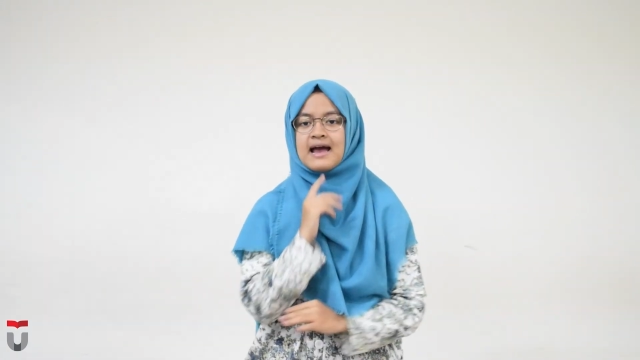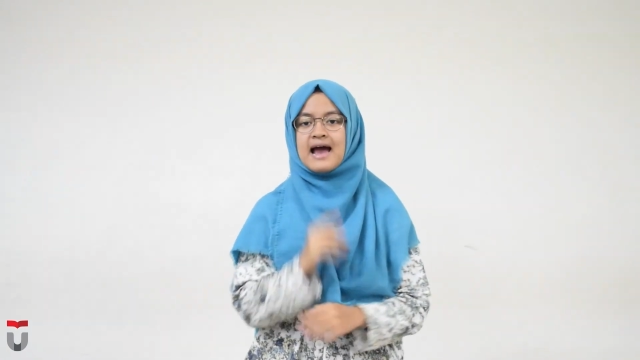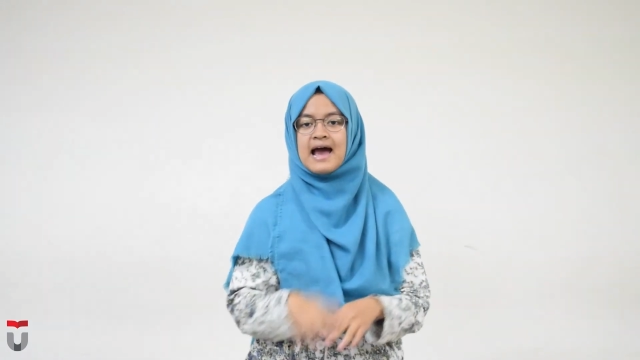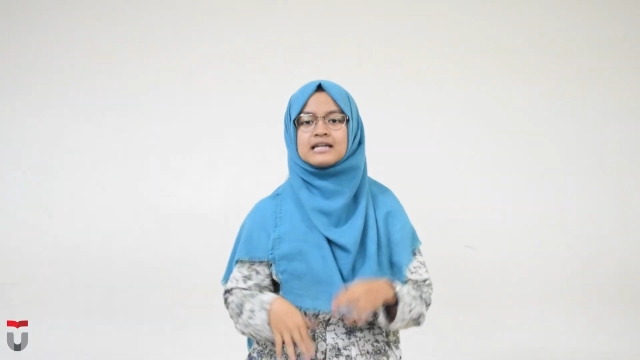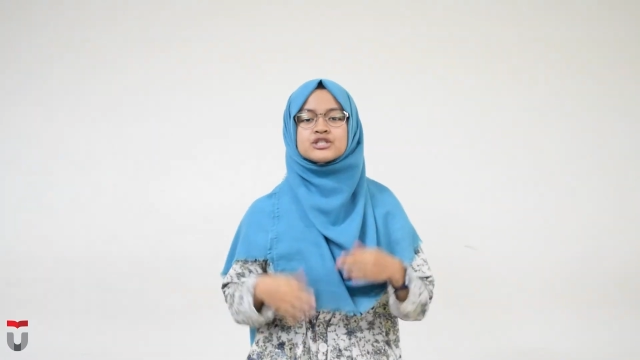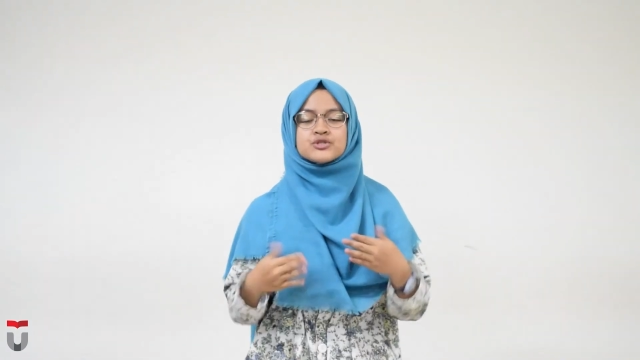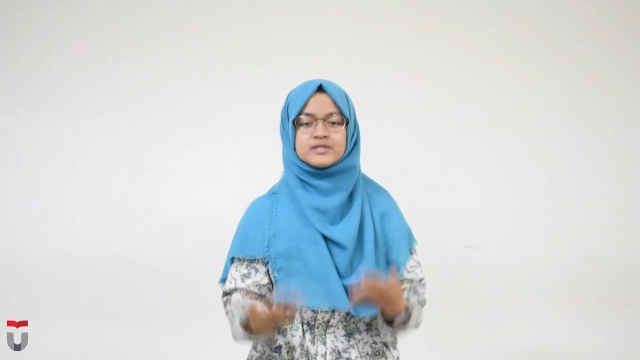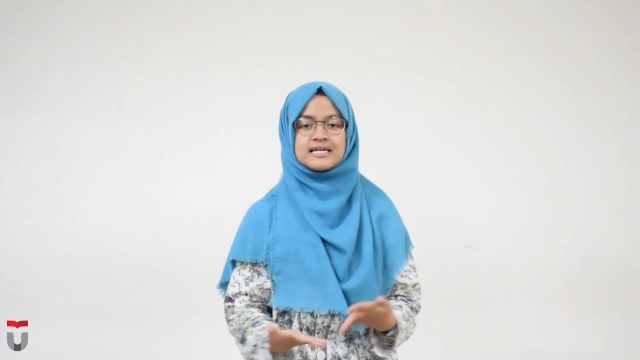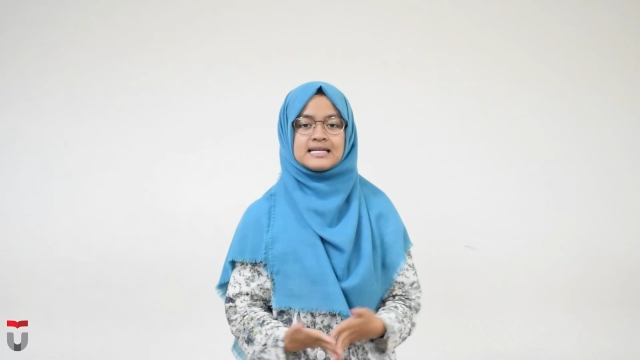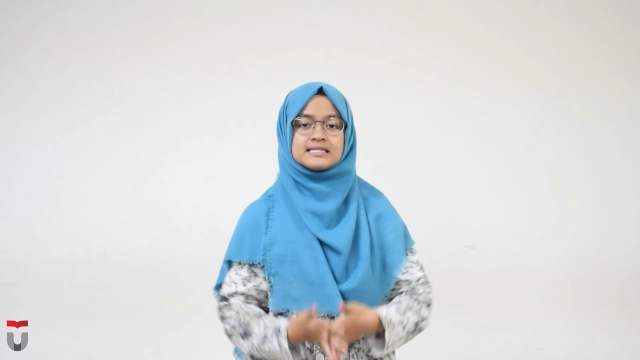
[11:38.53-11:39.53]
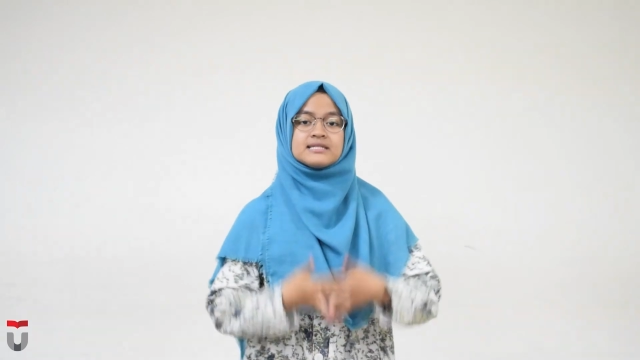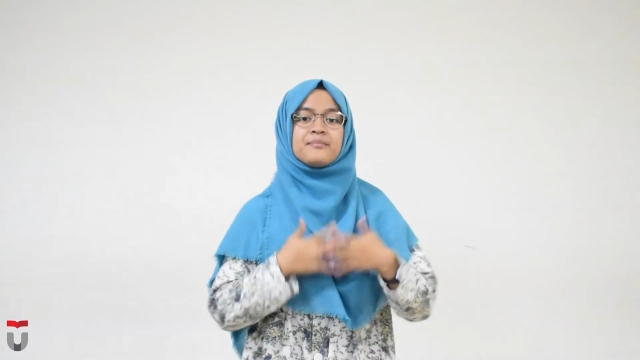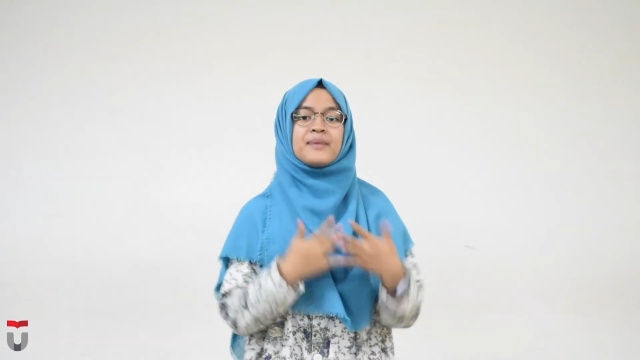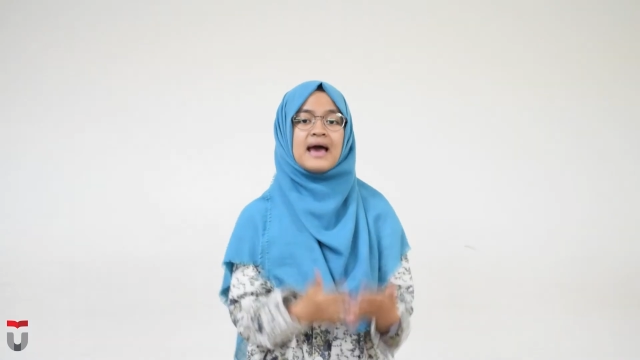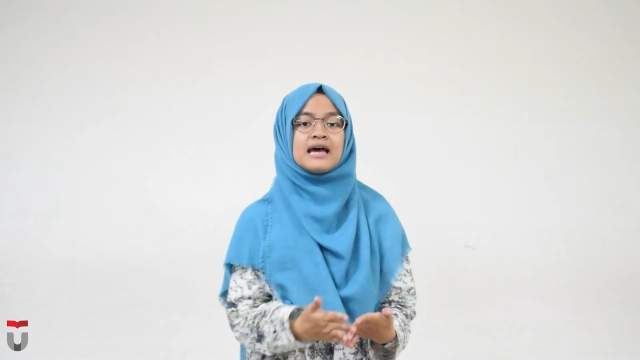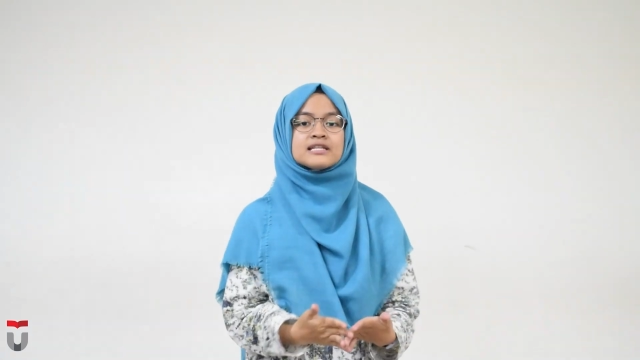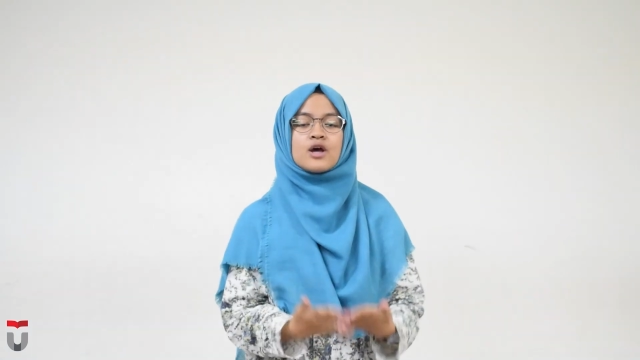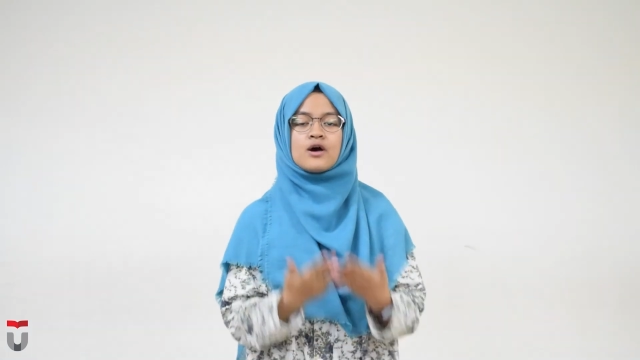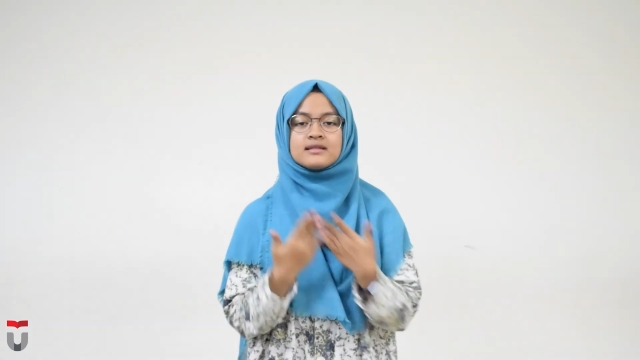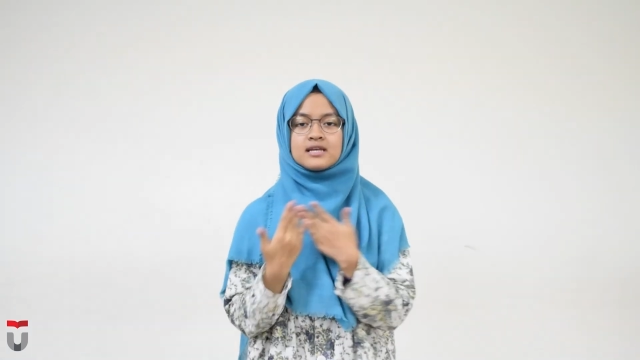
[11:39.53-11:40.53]
Actually, it depends
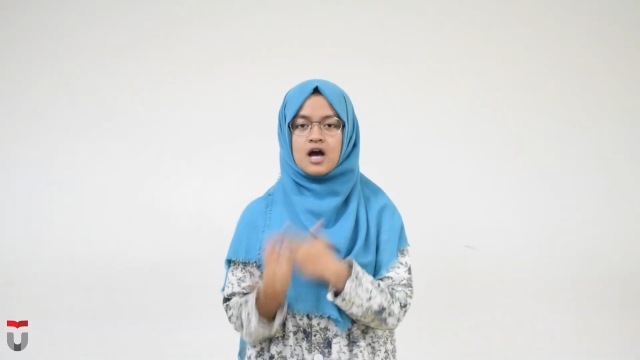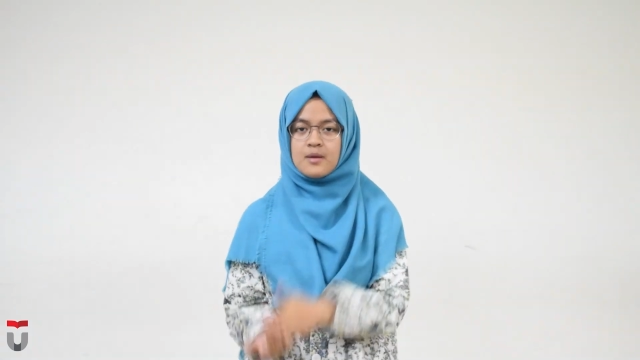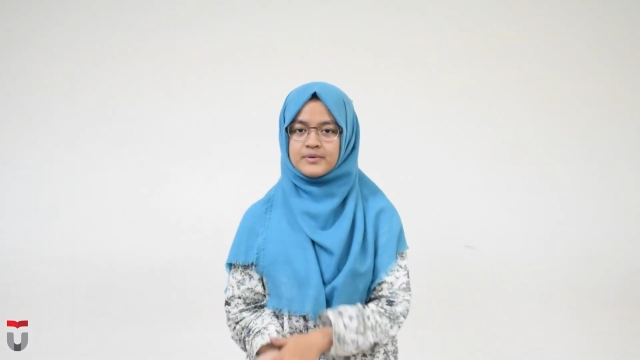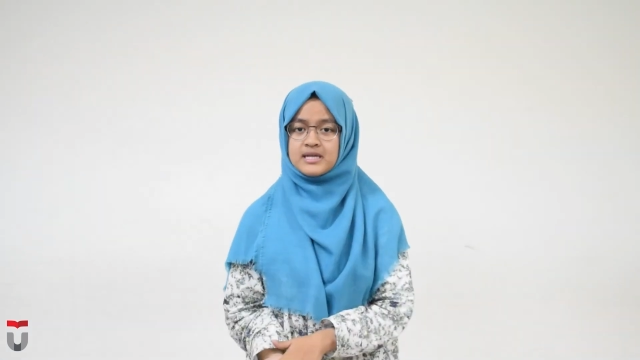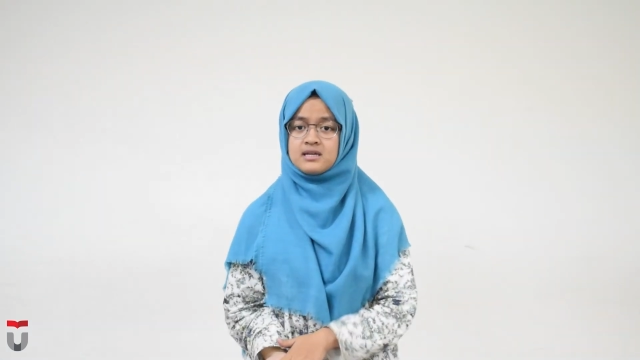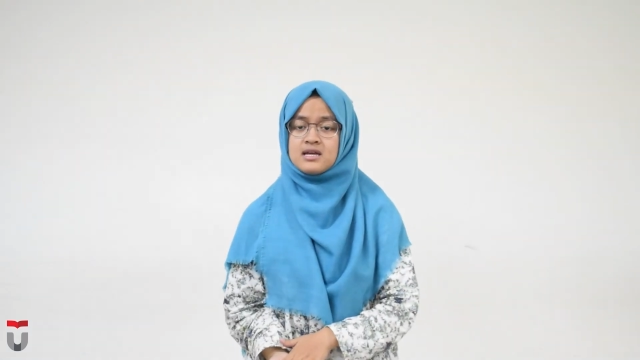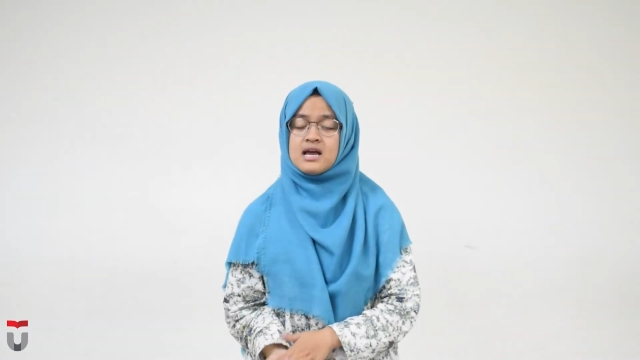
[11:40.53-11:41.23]
on the company.